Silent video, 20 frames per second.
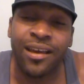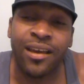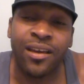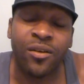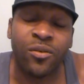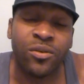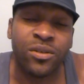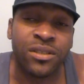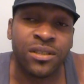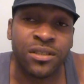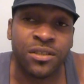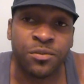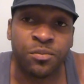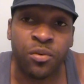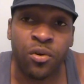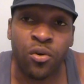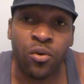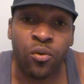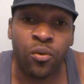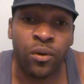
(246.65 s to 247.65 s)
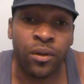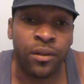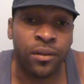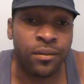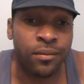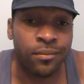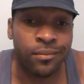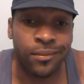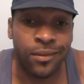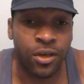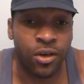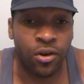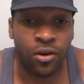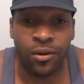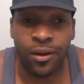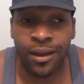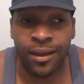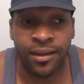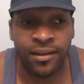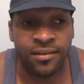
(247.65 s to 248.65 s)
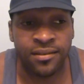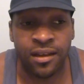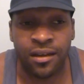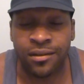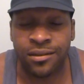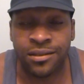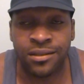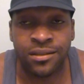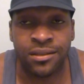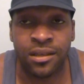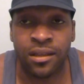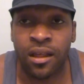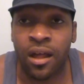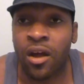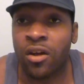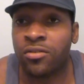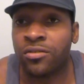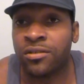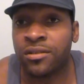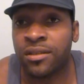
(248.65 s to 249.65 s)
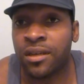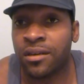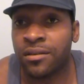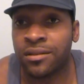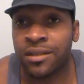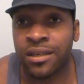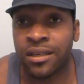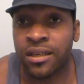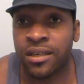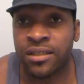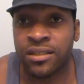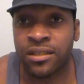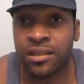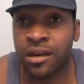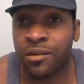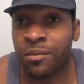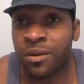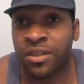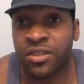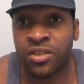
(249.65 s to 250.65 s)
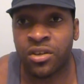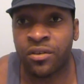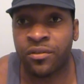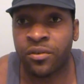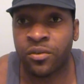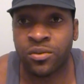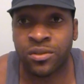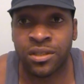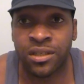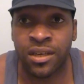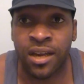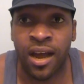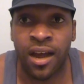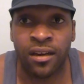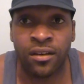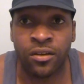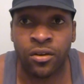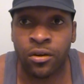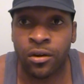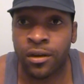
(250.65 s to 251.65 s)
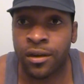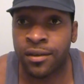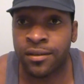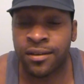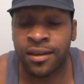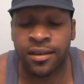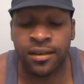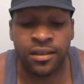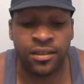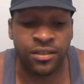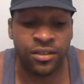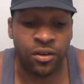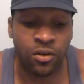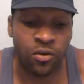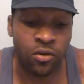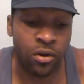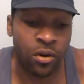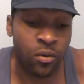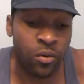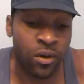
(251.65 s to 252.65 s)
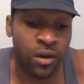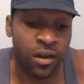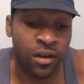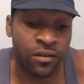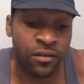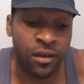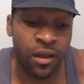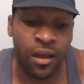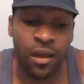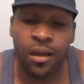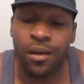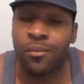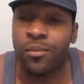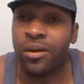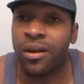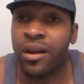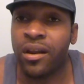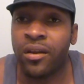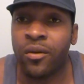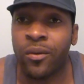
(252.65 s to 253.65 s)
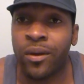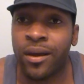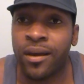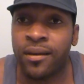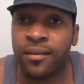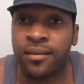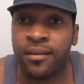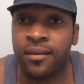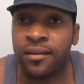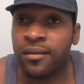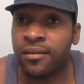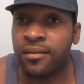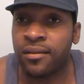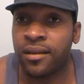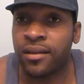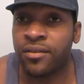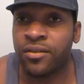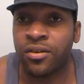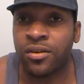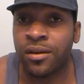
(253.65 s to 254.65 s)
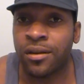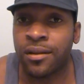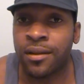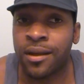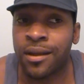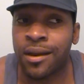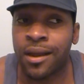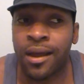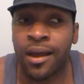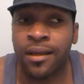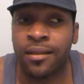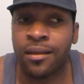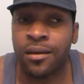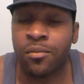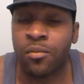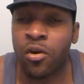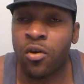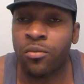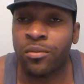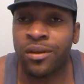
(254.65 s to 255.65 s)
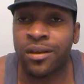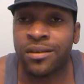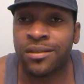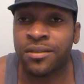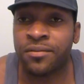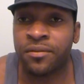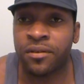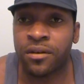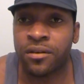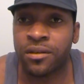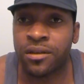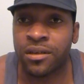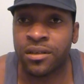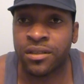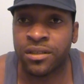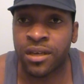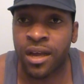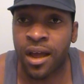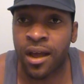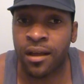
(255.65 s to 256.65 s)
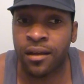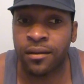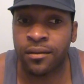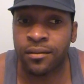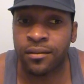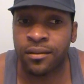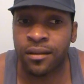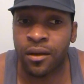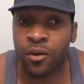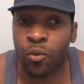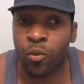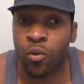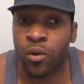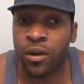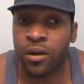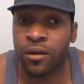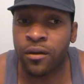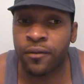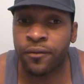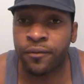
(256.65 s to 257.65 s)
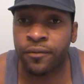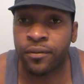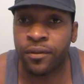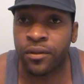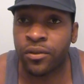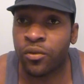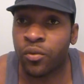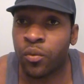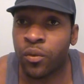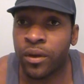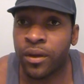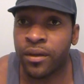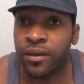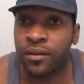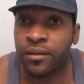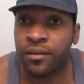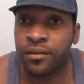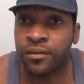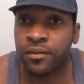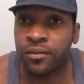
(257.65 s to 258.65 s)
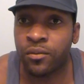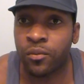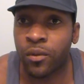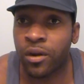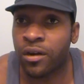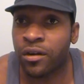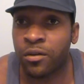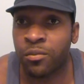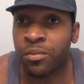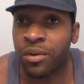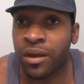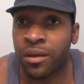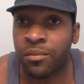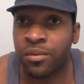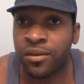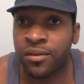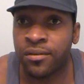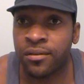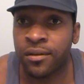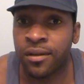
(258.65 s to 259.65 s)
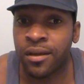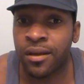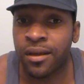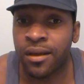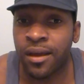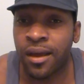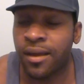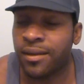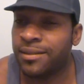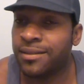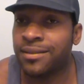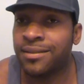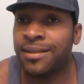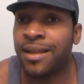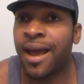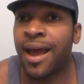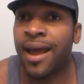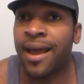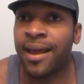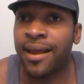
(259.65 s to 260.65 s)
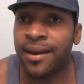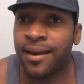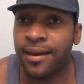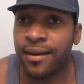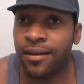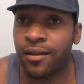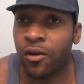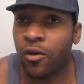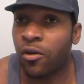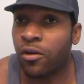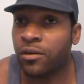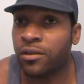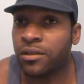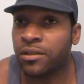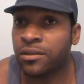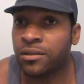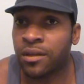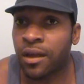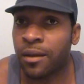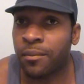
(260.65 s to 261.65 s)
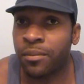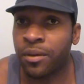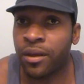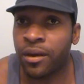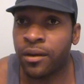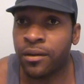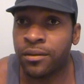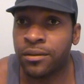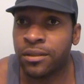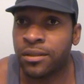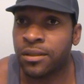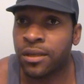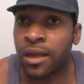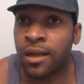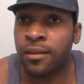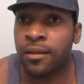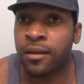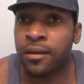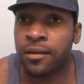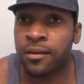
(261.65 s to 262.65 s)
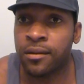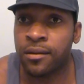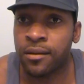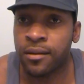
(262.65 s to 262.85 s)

And when she spoke with, I guess I'll just say the ultrasound technician, I'm not sure if it was the doctor or the technician or who it was, but anyway, they told her that at that moment that she felt that shock, that one of the twins, one of the babies, had just died. The heart just stopped beating, just like that.